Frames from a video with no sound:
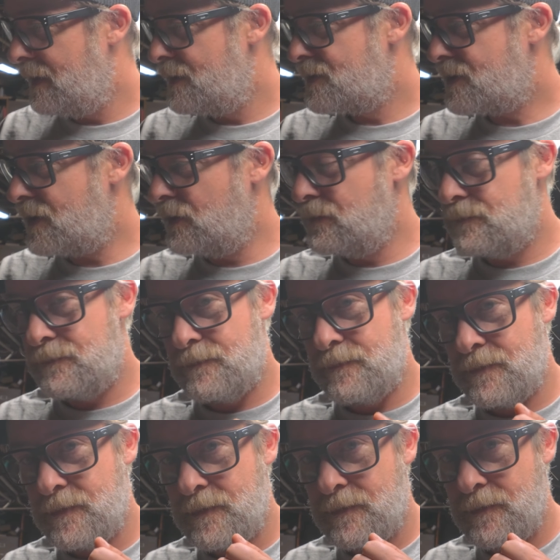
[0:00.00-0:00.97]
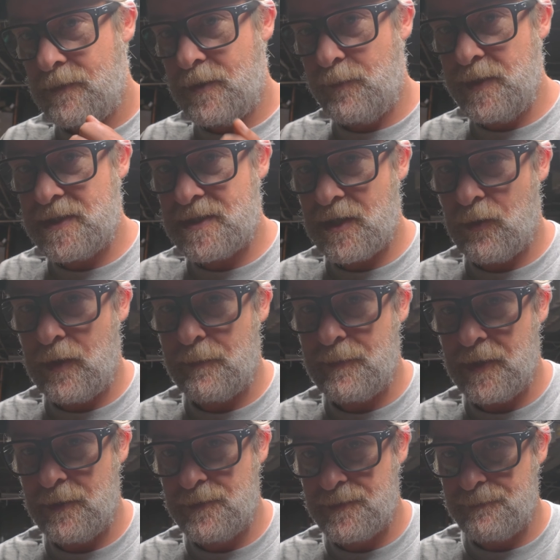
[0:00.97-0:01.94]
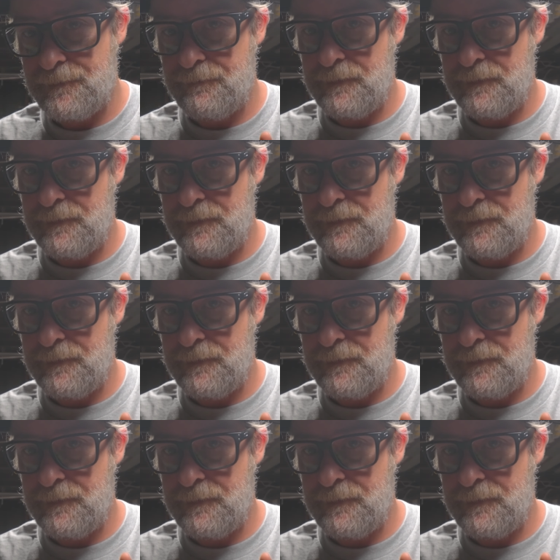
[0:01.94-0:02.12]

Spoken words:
So, there'll be slow uploads,